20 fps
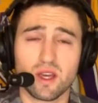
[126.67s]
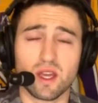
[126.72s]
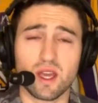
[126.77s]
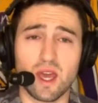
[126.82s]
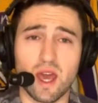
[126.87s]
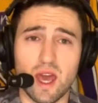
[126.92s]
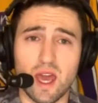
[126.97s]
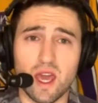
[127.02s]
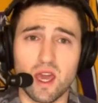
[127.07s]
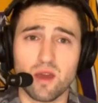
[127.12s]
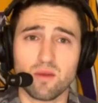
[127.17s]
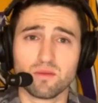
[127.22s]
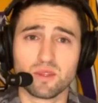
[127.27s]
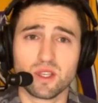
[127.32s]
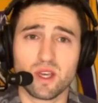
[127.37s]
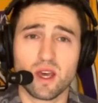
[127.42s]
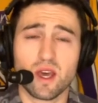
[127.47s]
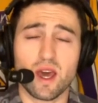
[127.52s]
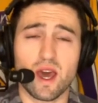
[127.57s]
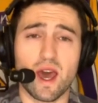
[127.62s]
games
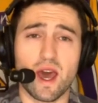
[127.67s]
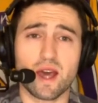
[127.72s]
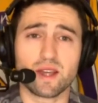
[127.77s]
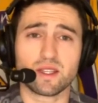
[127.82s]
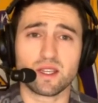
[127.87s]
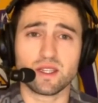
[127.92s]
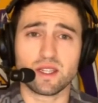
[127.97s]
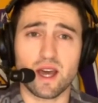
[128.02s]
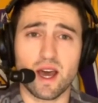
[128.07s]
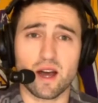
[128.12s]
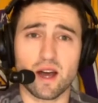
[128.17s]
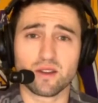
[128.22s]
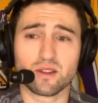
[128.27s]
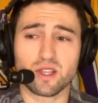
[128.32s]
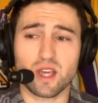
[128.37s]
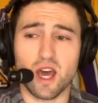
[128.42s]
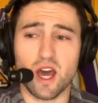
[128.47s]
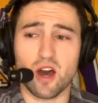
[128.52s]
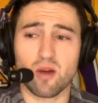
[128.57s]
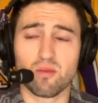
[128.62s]
as a Dallas
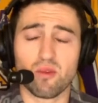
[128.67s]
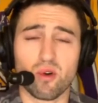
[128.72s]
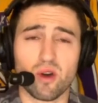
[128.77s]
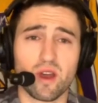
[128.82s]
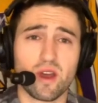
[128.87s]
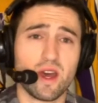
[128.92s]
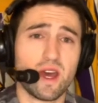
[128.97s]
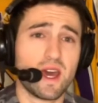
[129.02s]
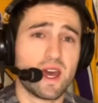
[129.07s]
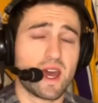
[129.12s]
Cowboy.